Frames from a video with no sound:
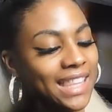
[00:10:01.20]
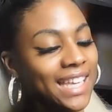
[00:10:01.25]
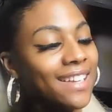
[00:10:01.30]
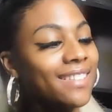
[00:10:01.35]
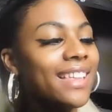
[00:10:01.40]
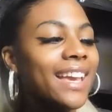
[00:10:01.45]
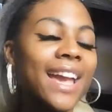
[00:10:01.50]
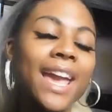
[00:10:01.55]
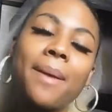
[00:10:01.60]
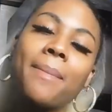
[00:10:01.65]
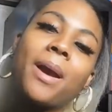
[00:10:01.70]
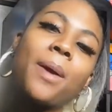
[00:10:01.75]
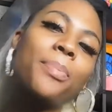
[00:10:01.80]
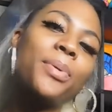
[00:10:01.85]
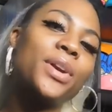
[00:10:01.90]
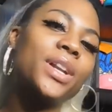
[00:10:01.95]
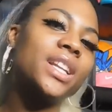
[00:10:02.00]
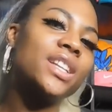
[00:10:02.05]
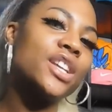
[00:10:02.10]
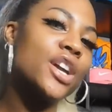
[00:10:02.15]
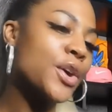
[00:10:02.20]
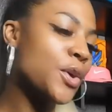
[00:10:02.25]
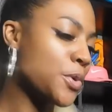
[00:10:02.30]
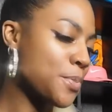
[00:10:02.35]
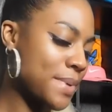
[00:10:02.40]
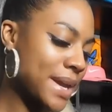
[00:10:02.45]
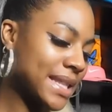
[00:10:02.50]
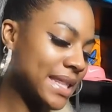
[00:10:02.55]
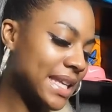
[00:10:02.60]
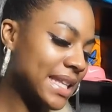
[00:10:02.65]
think they came out pretty
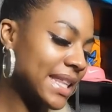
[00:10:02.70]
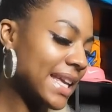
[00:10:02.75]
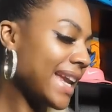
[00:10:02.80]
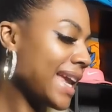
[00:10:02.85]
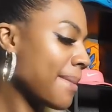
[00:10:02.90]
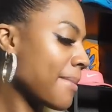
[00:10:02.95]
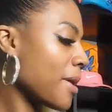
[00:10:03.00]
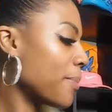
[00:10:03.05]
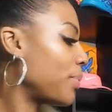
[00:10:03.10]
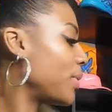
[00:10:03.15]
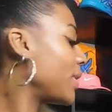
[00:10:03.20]
dope. I think they came out